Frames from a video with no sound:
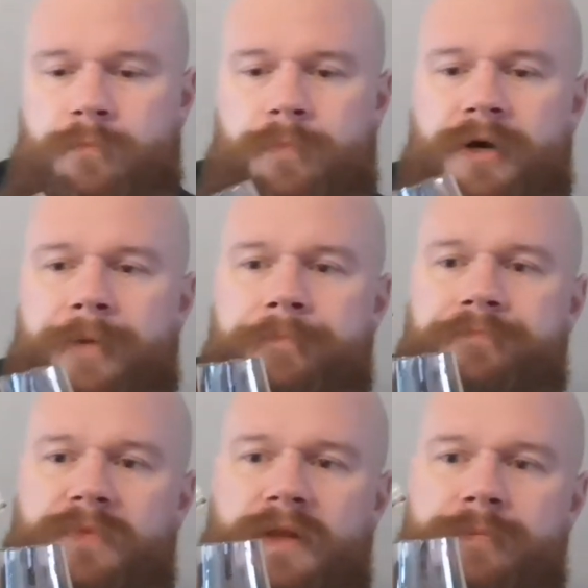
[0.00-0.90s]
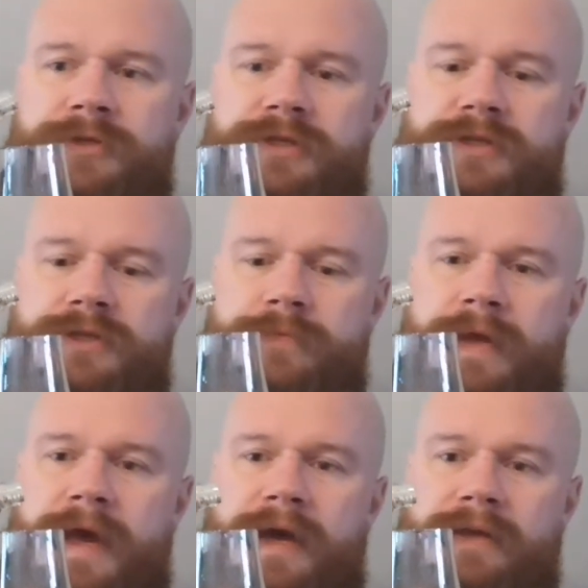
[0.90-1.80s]
But let me just
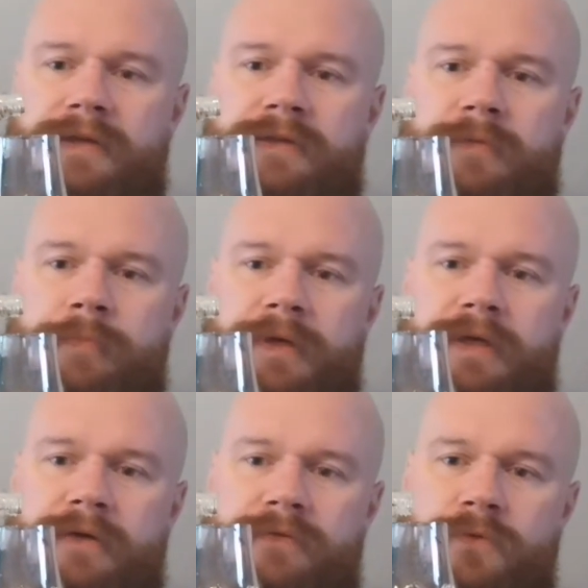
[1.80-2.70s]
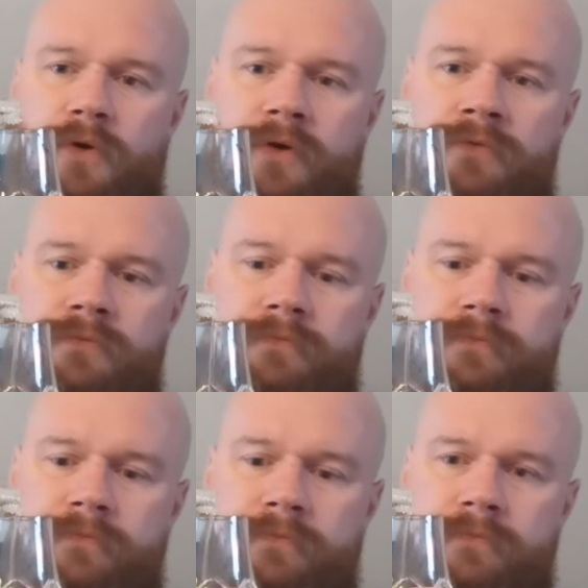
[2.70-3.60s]
add a little bit of water
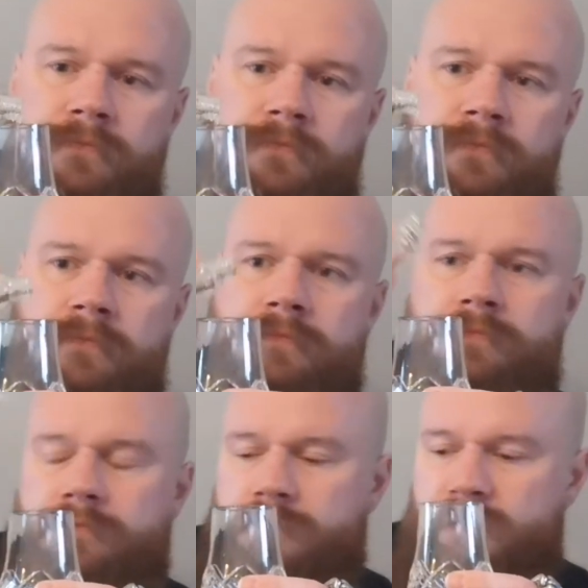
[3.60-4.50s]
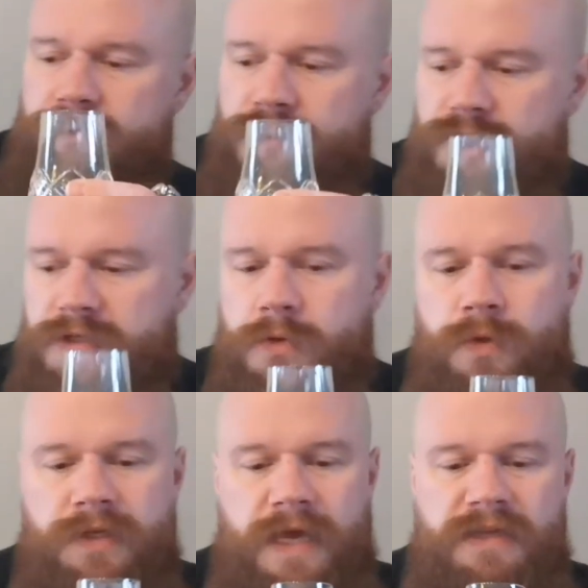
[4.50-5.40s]
just to see
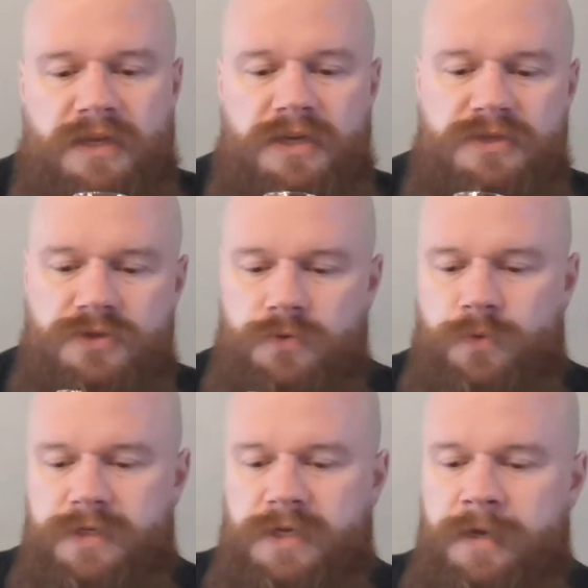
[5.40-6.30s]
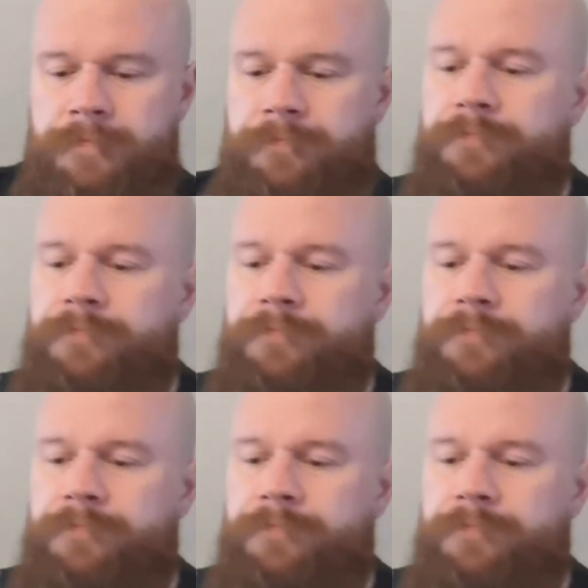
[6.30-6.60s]
what that does to the whiskey.